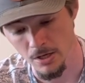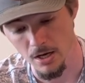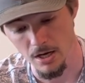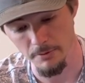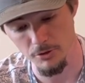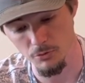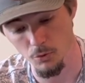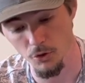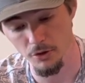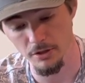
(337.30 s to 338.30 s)
I'm just
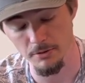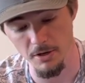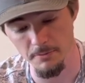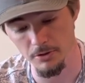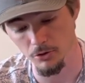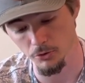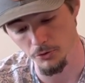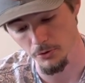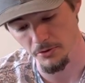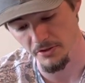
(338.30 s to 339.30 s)
worried it might be a little
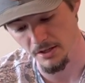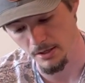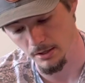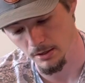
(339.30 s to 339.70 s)
too thick.